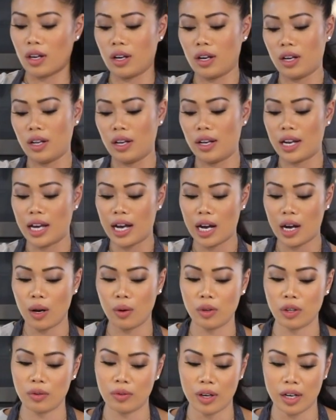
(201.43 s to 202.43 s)
And now
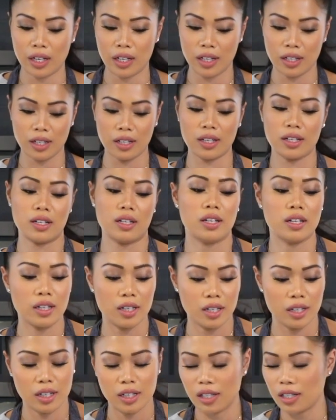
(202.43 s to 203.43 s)
we're ready
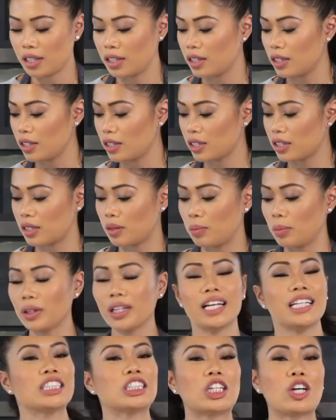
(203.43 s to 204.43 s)
to
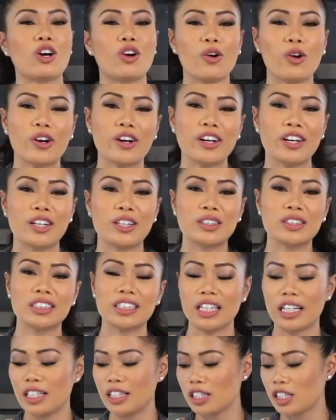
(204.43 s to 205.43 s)
place our
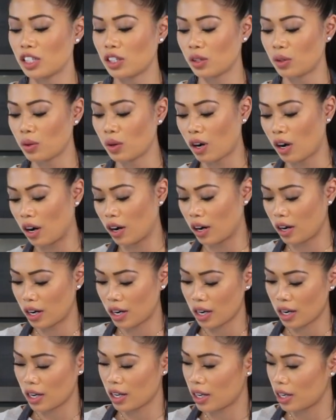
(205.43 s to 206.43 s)
Oreos into our